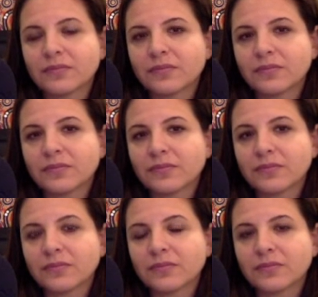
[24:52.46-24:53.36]

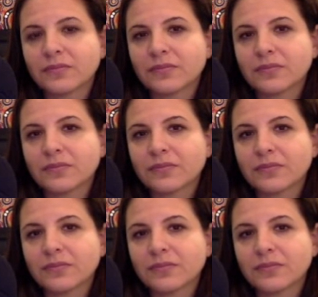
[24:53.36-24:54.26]

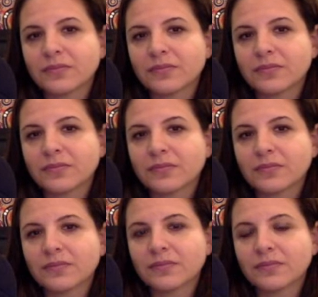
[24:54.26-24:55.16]

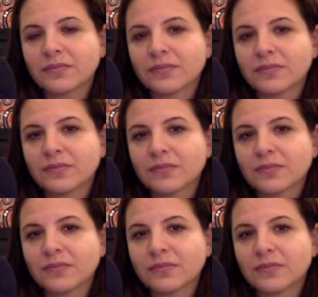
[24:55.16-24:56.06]

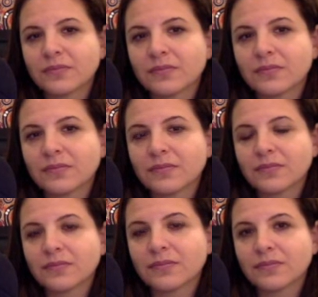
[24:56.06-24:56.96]

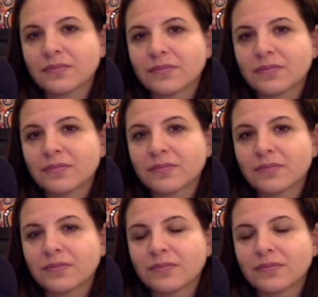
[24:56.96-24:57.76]
No words are spoken by the person on screen.